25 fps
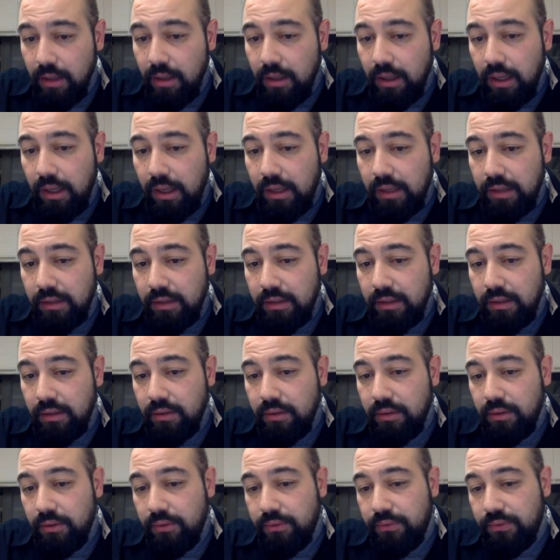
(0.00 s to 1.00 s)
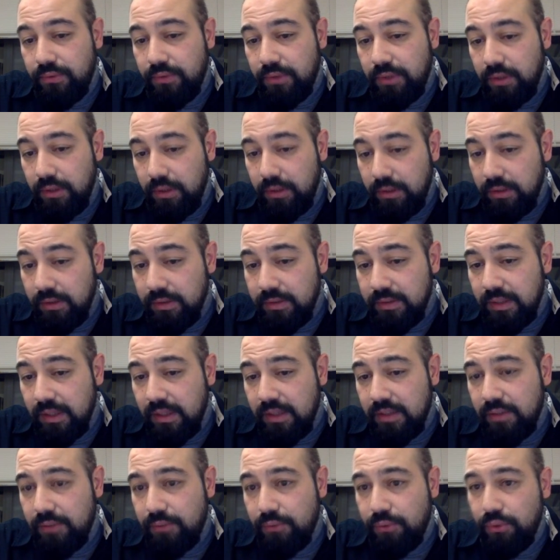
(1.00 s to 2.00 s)
And if in this
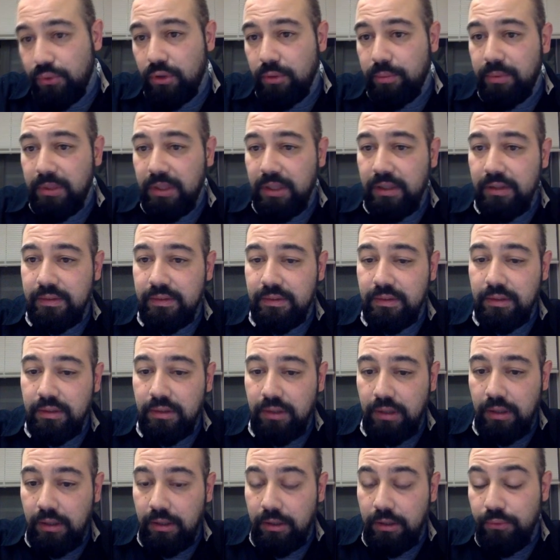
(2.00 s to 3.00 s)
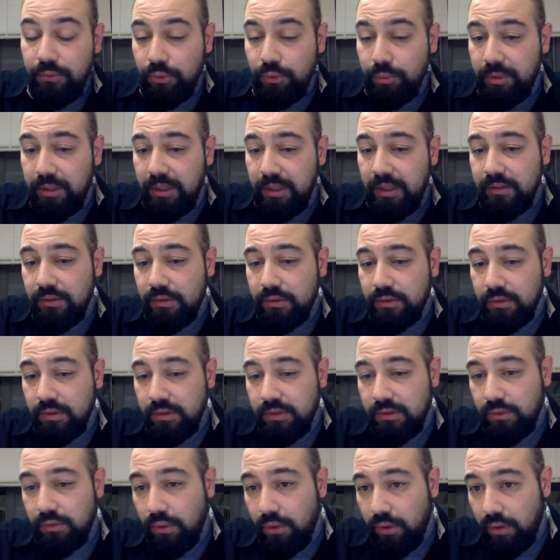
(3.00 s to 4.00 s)
case, if you place
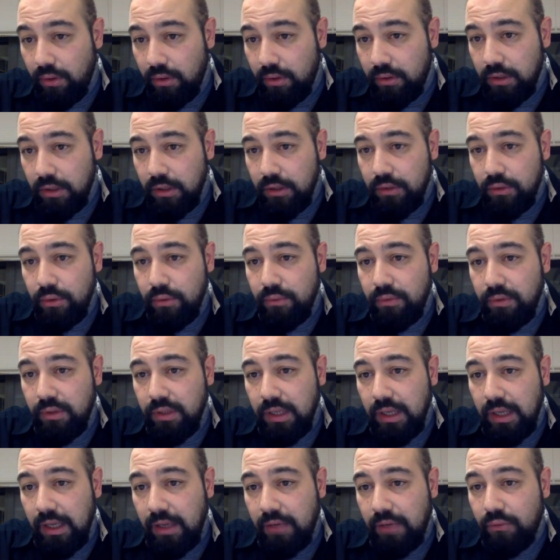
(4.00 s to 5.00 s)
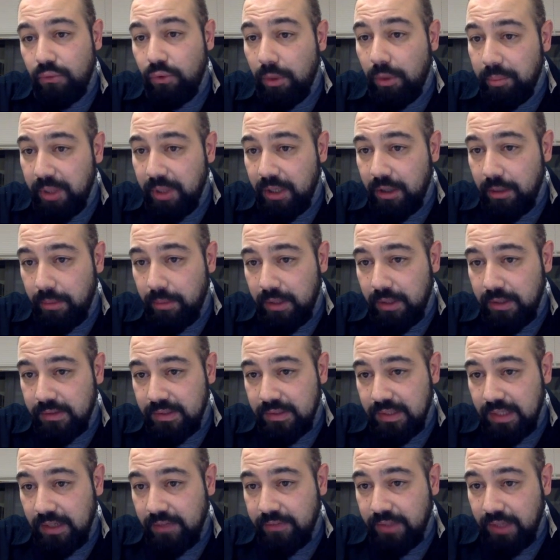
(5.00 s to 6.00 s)
this hole, you will have 1 megabytes
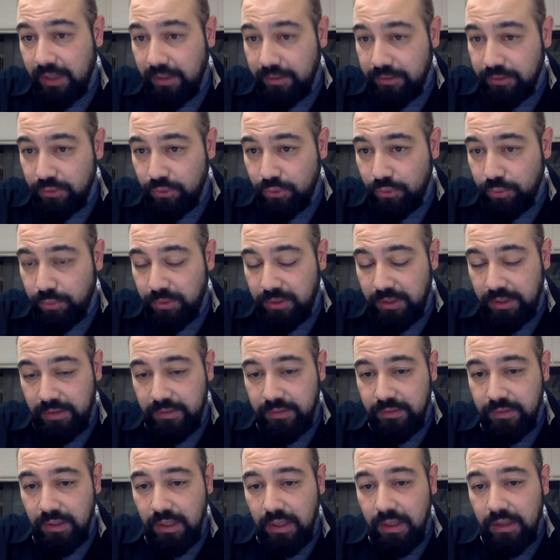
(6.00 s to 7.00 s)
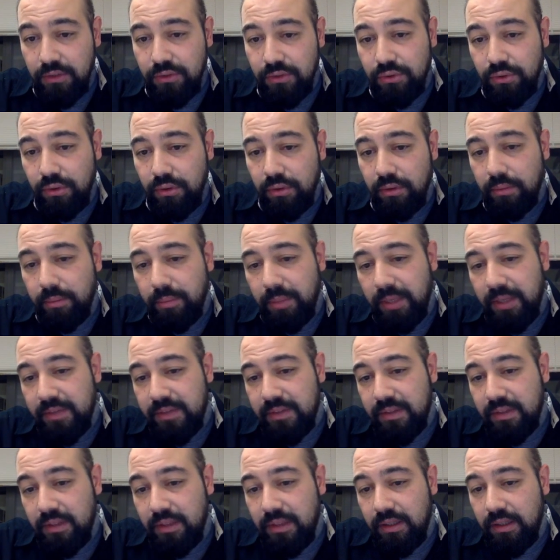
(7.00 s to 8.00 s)
left after you placed. So
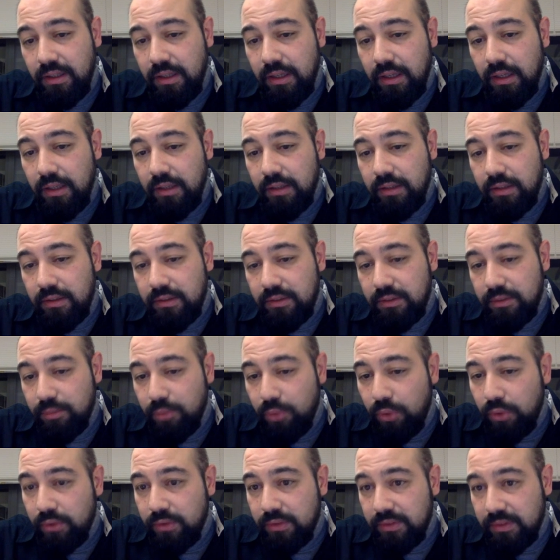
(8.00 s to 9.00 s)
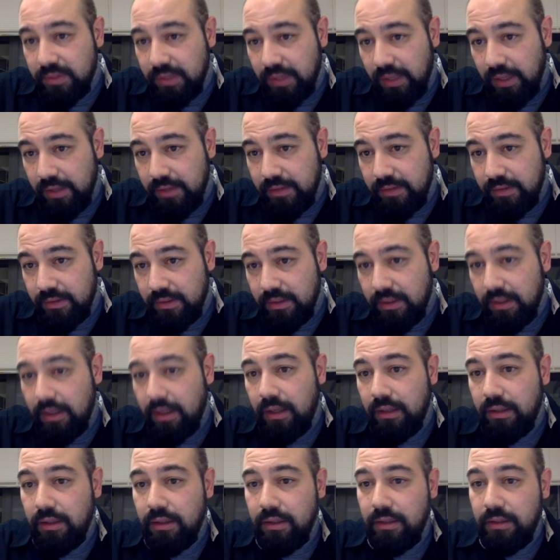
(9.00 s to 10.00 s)
basically, the smallest size,
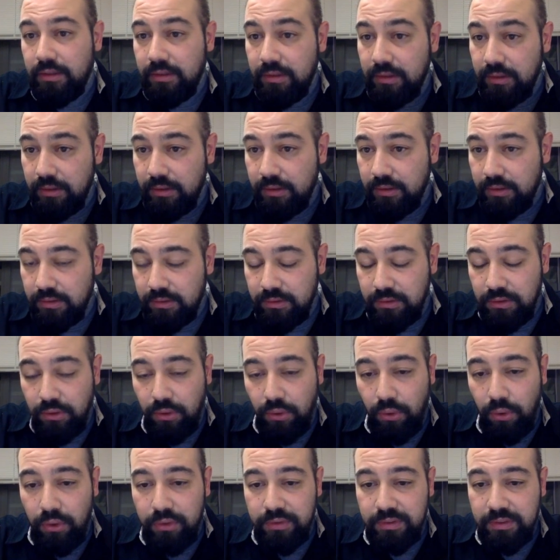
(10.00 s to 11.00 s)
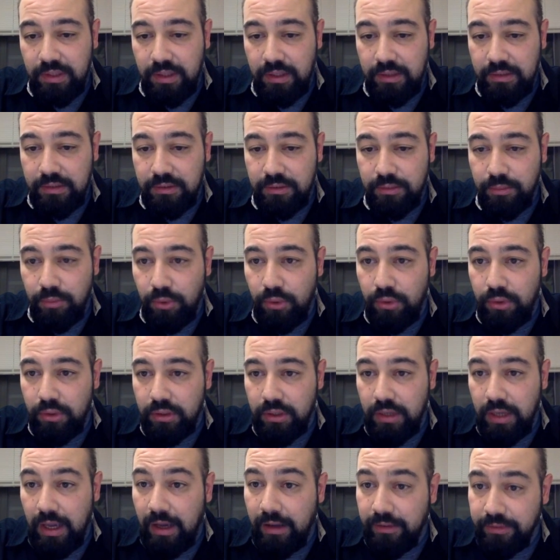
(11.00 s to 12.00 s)
the hole size
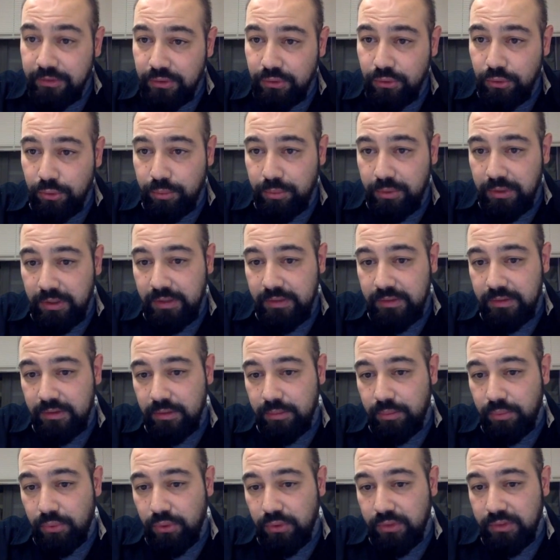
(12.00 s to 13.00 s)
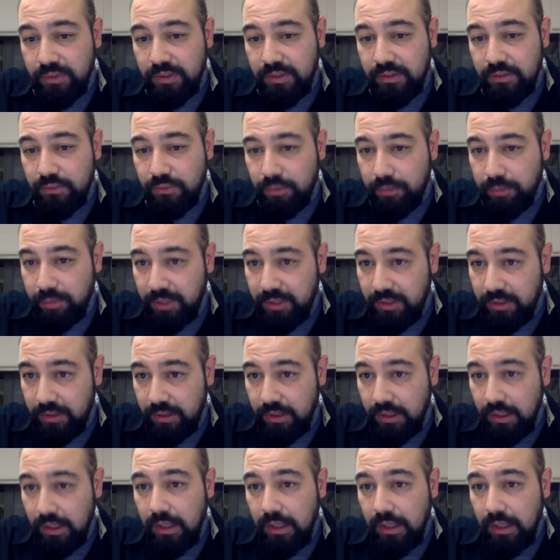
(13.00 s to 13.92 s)
smaller after you place the process will be the